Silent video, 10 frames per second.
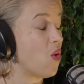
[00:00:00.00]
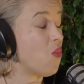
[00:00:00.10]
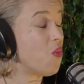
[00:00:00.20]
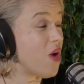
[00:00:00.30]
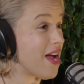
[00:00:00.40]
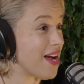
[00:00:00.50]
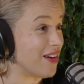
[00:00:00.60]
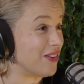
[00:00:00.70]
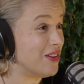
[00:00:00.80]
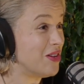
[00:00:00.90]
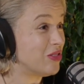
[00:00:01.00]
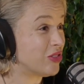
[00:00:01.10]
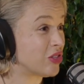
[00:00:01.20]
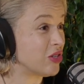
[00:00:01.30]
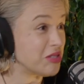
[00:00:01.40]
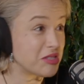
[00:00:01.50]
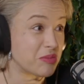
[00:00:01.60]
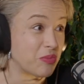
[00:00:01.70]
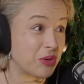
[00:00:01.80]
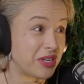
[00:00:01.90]
Wow. Those are
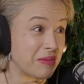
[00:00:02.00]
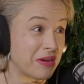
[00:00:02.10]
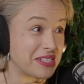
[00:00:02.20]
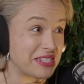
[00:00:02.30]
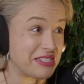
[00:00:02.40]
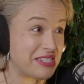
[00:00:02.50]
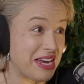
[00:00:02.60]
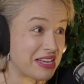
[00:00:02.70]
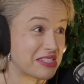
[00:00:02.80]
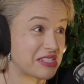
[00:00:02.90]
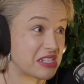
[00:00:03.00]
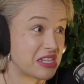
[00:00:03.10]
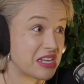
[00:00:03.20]
some pretty amazing stats.